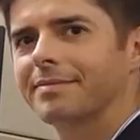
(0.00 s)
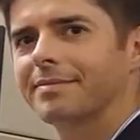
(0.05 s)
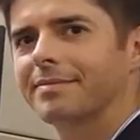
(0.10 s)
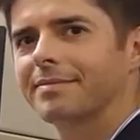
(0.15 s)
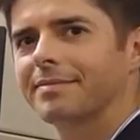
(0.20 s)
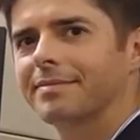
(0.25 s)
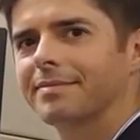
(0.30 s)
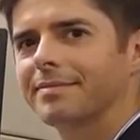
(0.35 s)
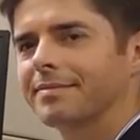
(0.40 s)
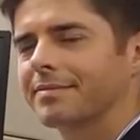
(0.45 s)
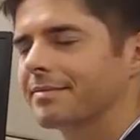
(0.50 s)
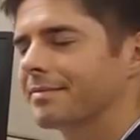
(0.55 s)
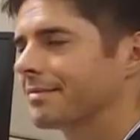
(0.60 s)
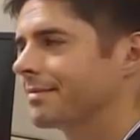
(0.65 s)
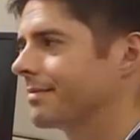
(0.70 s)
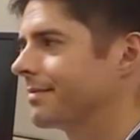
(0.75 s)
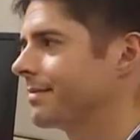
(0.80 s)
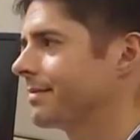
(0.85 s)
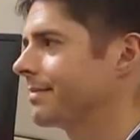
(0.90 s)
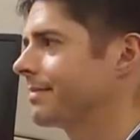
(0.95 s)

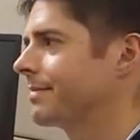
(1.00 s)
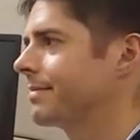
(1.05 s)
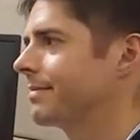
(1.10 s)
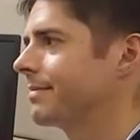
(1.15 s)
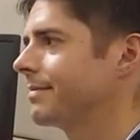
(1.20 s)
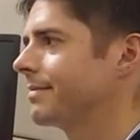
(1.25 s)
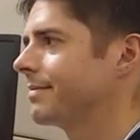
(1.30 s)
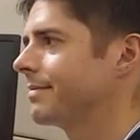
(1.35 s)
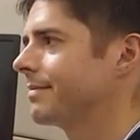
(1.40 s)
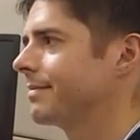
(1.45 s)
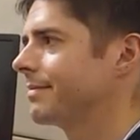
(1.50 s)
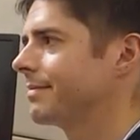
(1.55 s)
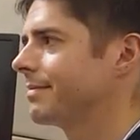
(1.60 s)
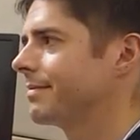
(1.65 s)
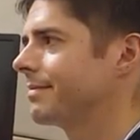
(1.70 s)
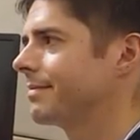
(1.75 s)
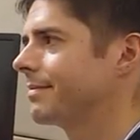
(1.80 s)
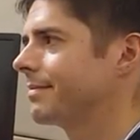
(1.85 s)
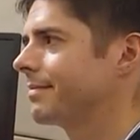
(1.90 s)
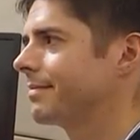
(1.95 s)

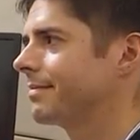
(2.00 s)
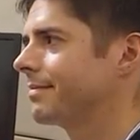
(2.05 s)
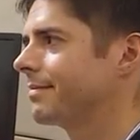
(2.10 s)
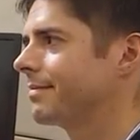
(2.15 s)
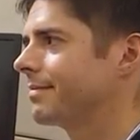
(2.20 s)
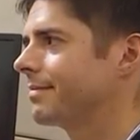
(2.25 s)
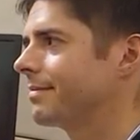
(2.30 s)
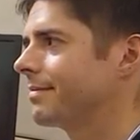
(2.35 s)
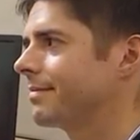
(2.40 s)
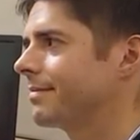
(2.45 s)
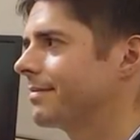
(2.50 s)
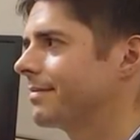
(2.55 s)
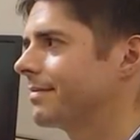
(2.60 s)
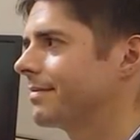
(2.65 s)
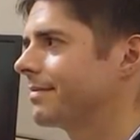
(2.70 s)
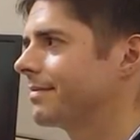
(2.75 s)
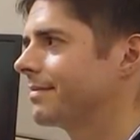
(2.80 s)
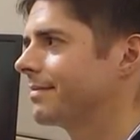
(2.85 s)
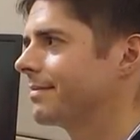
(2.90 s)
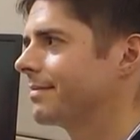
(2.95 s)

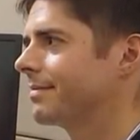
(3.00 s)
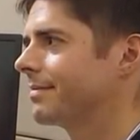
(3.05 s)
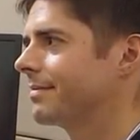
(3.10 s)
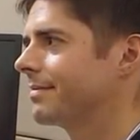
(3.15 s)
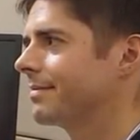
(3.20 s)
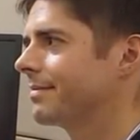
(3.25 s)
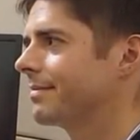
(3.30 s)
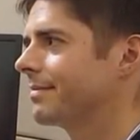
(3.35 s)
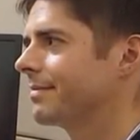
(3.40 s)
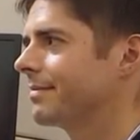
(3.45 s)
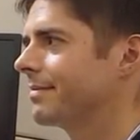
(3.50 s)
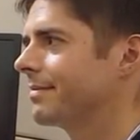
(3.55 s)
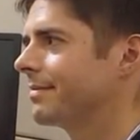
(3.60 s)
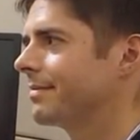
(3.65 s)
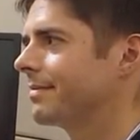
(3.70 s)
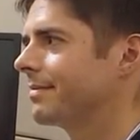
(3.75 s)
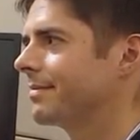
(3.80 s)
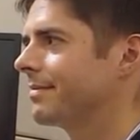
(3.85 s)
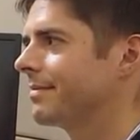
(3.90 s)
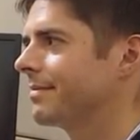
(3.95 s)

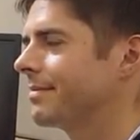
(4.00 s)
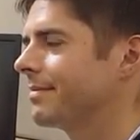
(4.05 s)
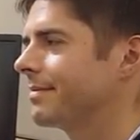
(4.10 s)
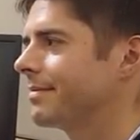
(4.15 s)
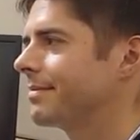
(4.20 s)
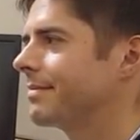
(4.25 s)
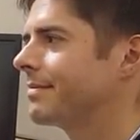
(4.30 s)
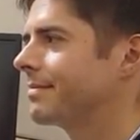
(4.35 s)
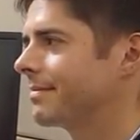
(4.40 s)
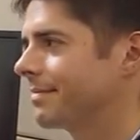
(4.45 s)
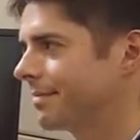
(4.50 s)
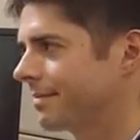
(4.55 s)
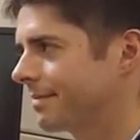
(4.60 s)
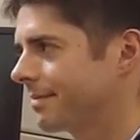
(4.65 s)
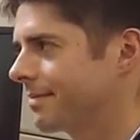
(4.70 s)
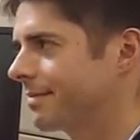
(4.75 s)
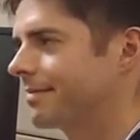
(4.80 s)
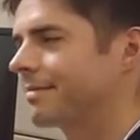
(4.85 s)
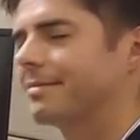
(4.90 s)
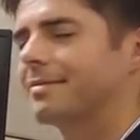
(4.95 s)

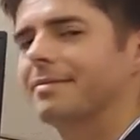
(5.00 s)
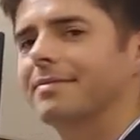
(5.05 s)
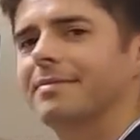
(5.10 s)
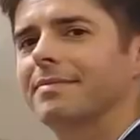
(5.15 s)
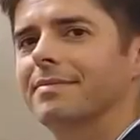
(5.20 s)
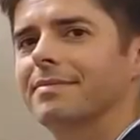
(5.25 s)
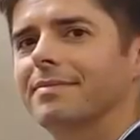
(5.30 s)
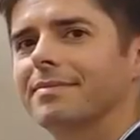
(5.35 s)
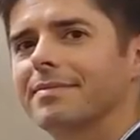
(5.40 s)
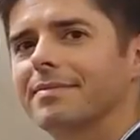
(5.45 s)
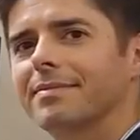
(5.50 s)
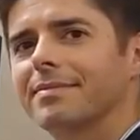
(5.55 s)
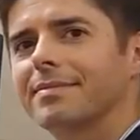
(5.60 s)
No words are spoken by the person on screen.